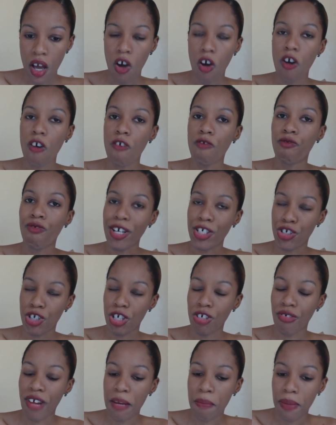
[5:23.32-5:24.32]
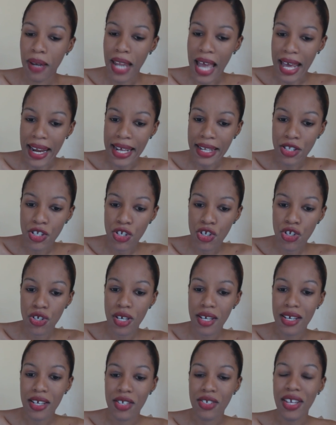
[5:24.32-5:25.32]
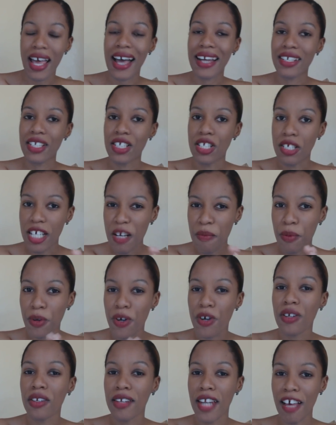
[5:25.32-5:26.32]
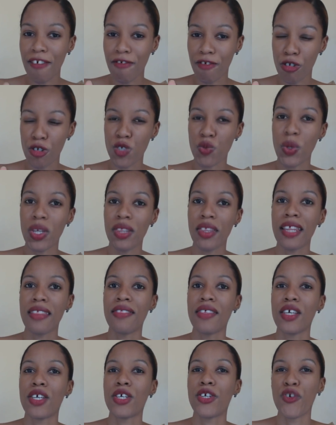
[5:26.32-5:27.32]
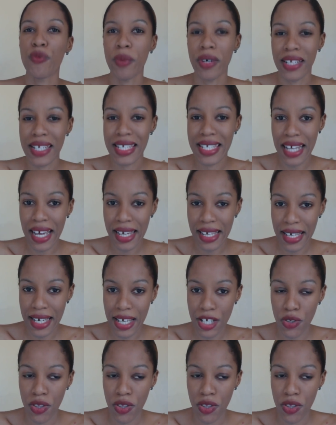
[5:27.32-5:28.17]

of retrograde planets is at deeper levels within the human psyche.